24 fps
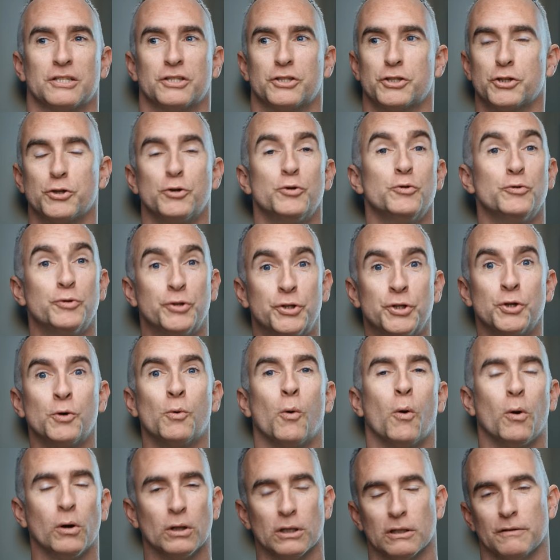to do
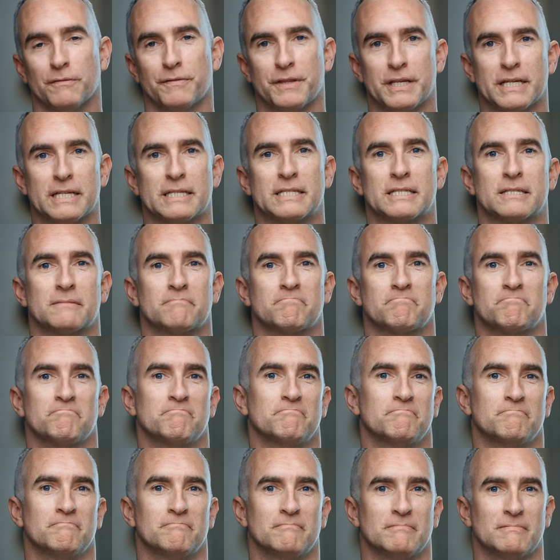all of this
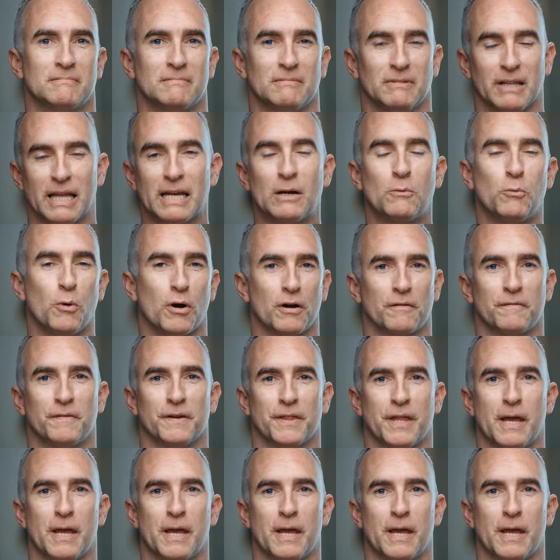legwork for